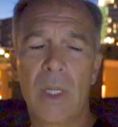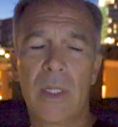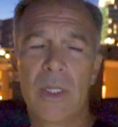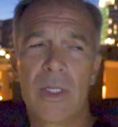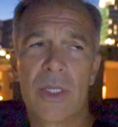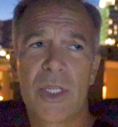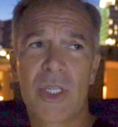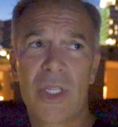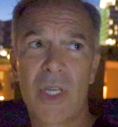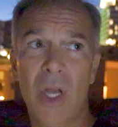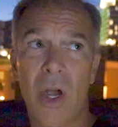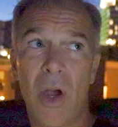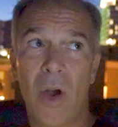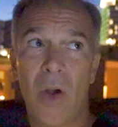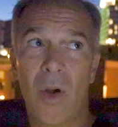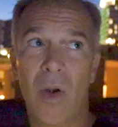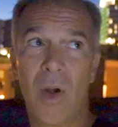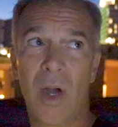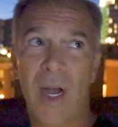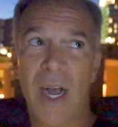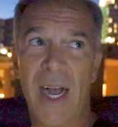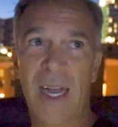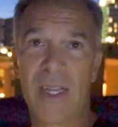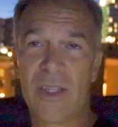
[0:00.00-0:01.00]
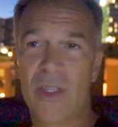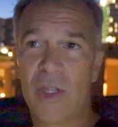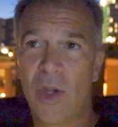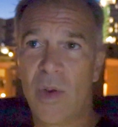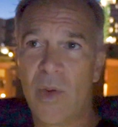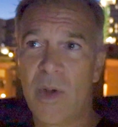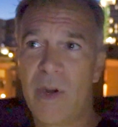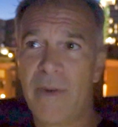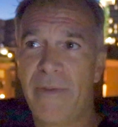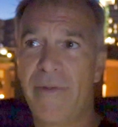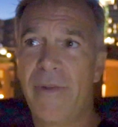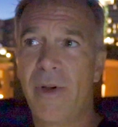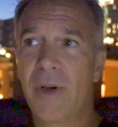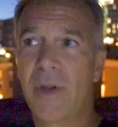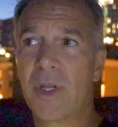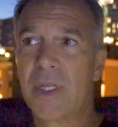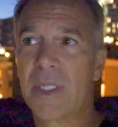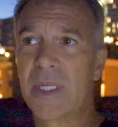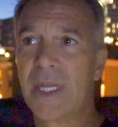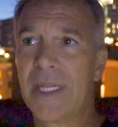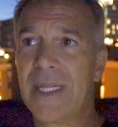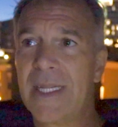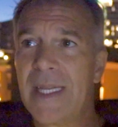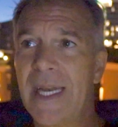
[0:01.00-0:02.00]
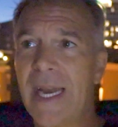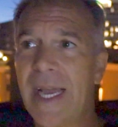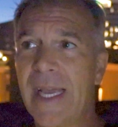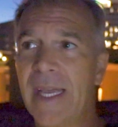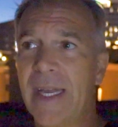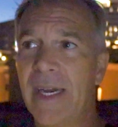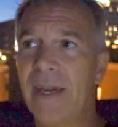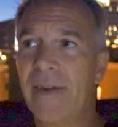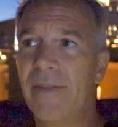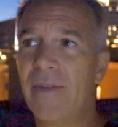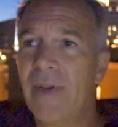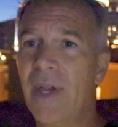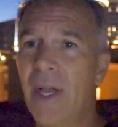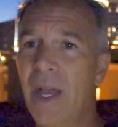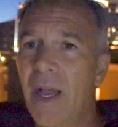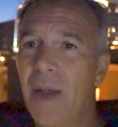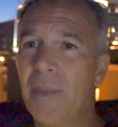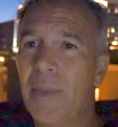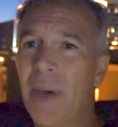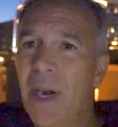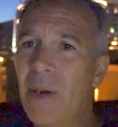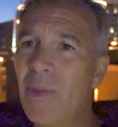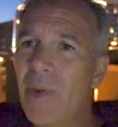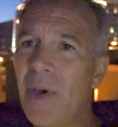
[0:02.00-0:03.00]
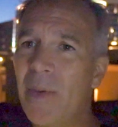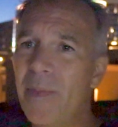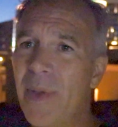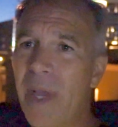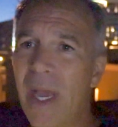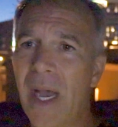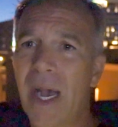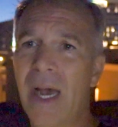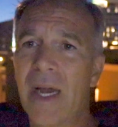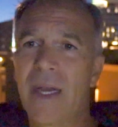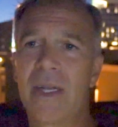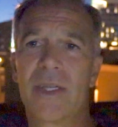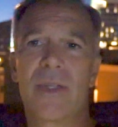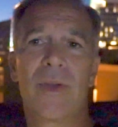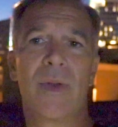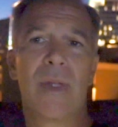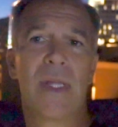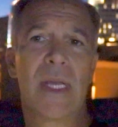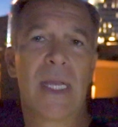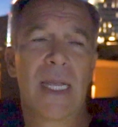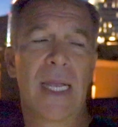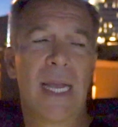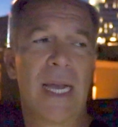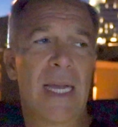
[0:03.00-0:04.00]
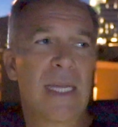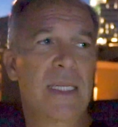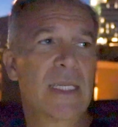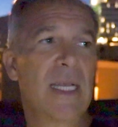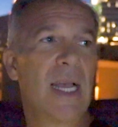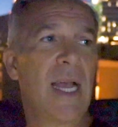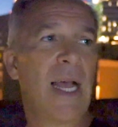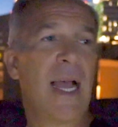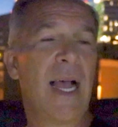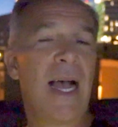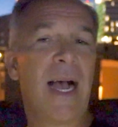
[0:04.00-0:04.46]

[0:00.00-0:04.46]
So I don't want to focus on the negative, but I want to be honest with you guys.